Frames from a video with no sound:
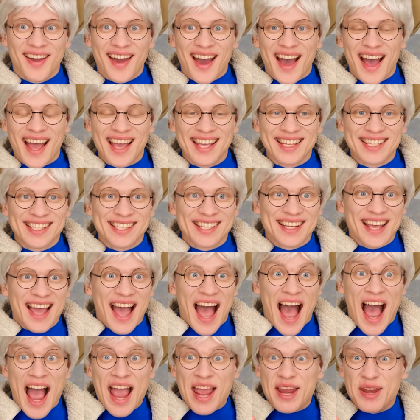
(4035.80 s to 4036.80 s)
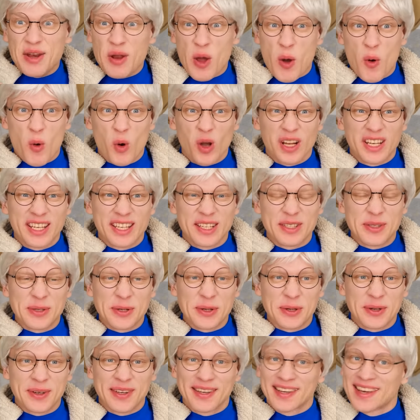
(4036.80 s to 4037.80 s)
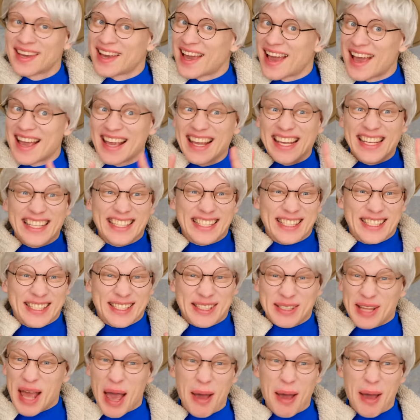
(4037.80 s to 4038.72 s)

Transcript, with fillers: has struck! I know what you can draw, and it's gonna be